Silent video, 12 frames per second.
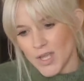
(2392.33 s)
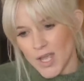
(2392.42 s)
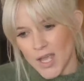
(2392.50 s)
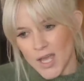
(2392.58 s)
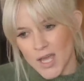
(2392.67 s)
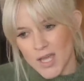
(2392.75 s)

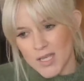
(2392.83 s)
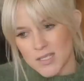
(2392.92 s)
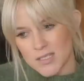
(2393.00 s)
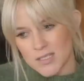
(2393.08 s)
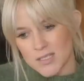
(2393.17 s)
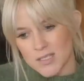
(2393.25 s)

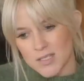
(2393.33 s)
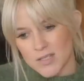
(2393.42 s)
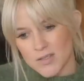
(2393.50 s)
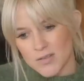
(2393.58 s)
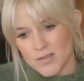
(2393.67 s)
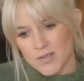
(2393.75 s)
and,
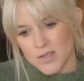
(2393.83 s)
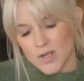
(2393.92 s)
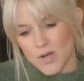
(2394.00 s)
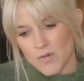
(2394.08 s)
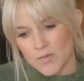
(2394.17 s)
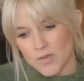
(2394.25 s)
you
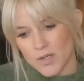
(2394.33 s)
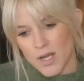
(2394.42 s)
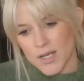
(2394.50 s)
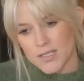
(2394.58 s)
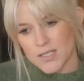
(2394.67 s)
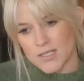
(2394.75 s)
know,
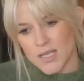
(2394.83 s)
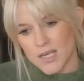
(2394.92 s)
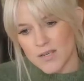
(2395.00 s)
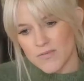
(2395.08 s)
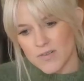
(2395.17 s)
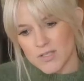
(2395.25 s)
got to
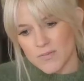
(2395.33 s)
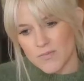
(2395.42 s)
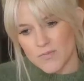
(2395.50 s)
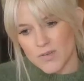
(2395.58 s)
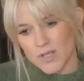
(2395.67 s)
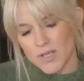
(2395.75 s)
sing for
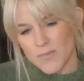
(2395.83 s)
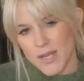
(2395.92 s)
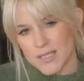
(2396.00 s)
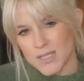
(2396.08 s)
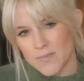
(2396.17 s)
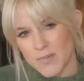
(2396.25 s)
some really
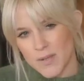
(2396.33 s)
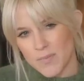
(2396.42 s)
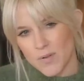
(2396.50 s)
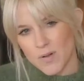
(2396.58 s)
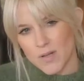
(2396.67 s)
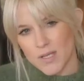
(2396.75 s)
amazing
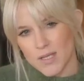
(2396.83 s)
people.